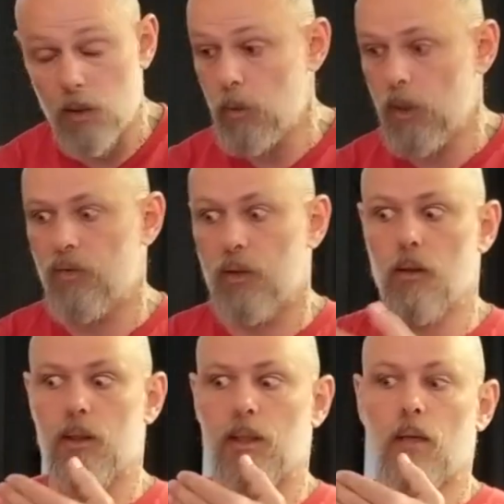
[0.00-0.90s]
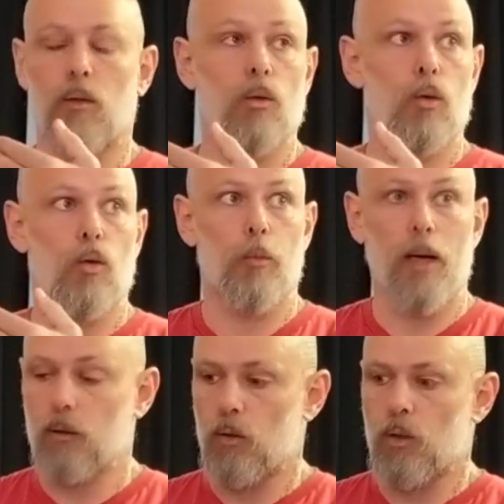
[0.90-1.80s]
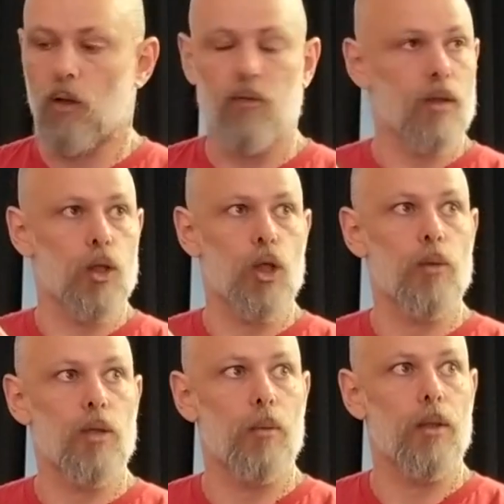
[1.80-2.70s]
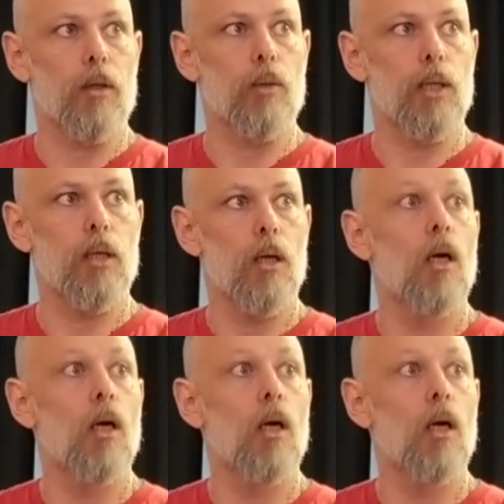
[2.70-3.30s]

but if you can start to look back, the stuff jumps up in 3D? Yeah.